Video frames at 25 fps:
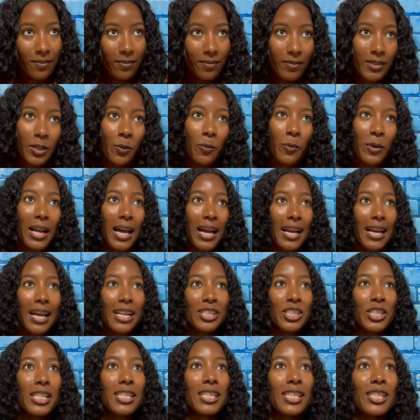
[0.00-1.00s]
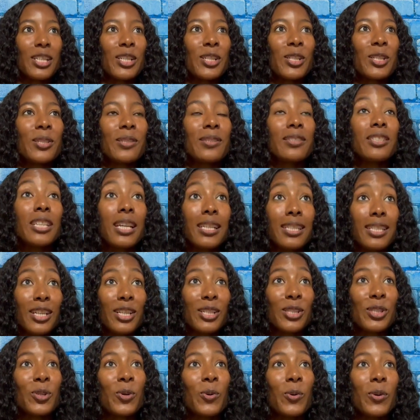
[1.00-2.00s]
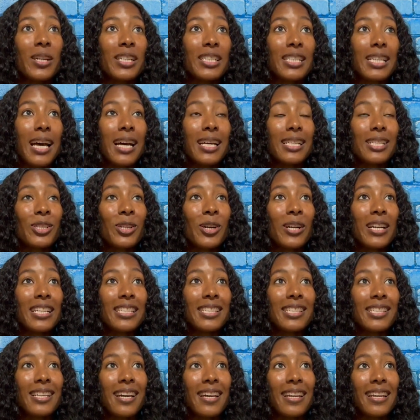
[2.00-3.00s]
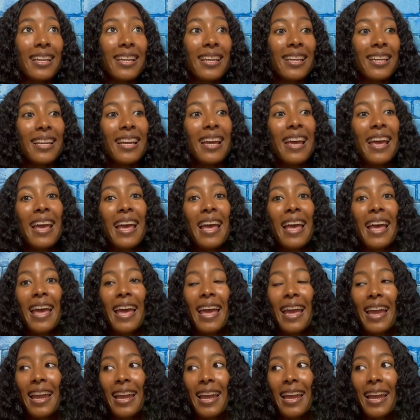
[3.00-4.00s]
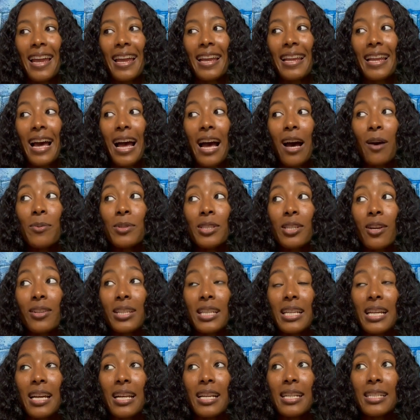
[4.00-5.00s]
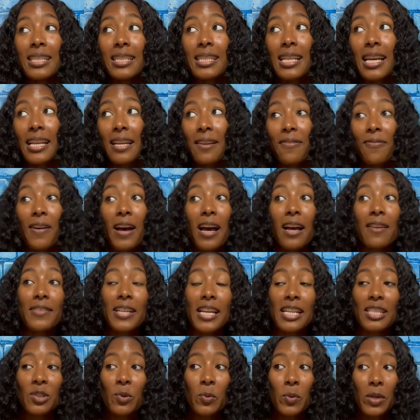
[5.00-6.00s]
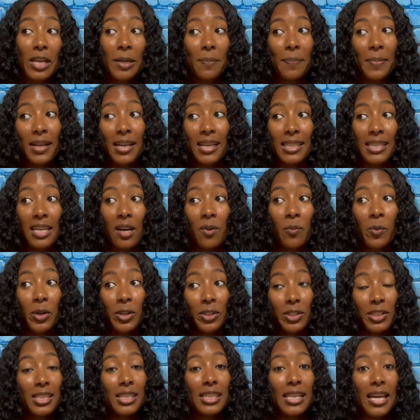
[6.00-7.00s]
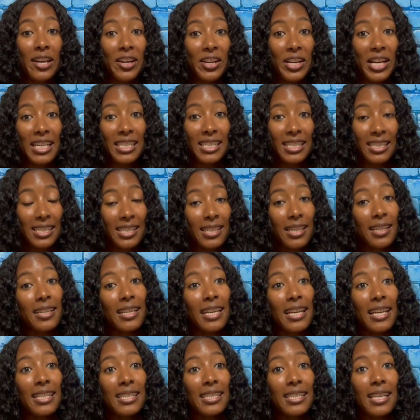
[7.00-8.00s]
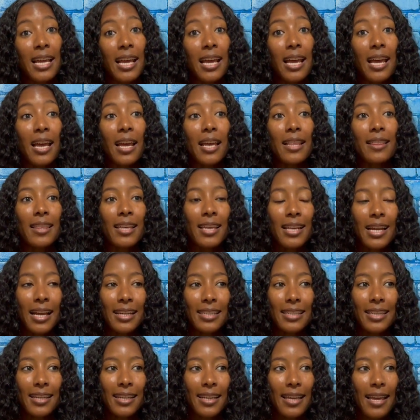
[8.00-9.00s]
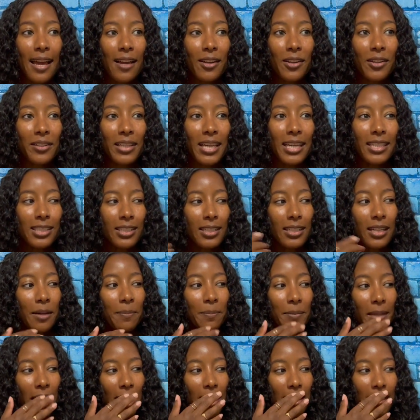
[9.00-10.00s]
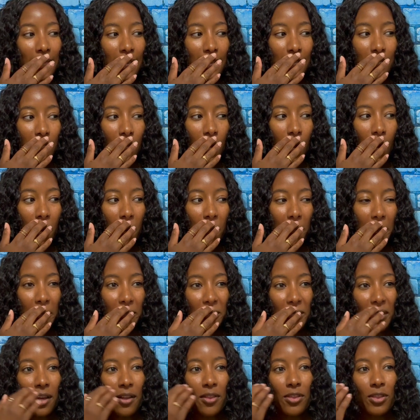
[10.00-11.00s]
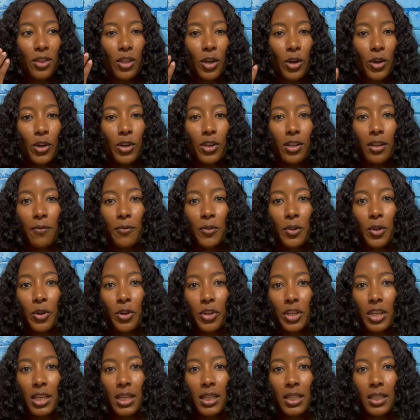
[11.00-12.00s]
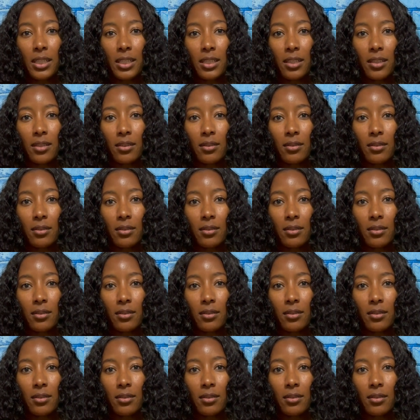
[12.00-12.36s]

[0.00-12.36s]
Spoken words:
when I got Jessica's course, I started studying. And I was only going to study 5 days a week because I worked Saturdays and Sundays. Then I did a calculation. I'm like, that's almost a third of your year